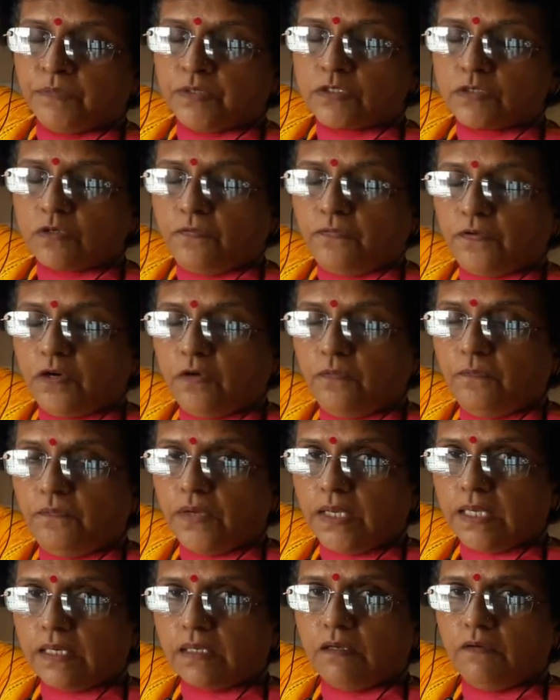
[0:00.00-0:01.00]
So from
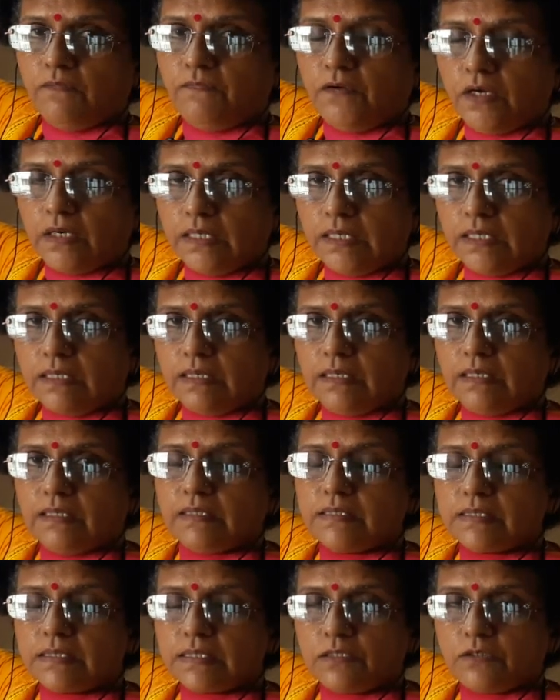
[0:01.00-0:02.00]
where the foreign
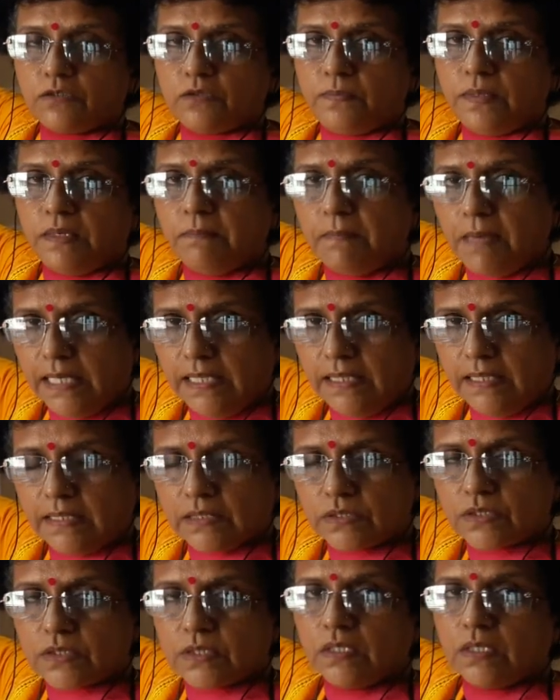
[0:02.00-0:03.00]
currency to be
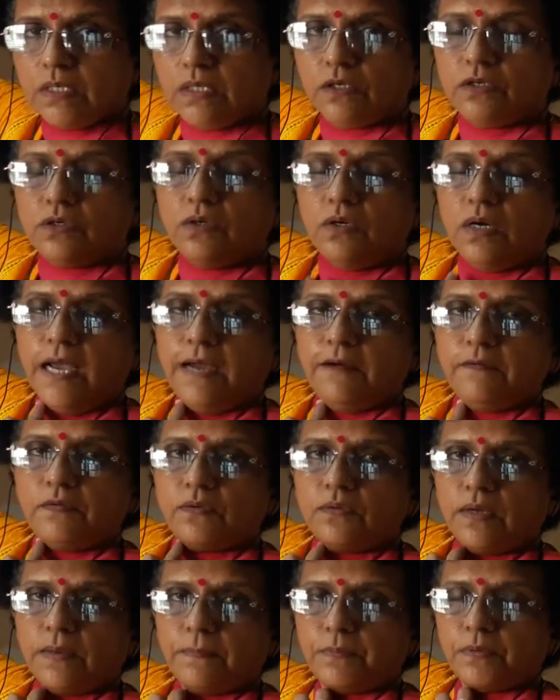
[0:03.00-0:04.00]
managed? You have
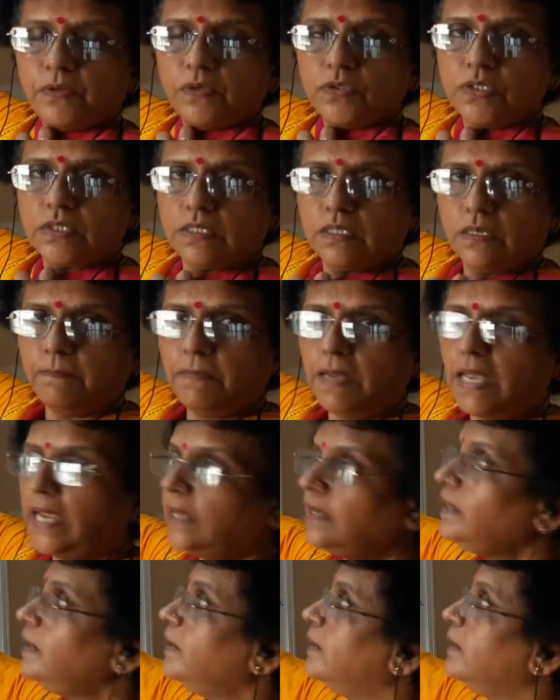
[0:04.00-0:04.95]
to approach the bank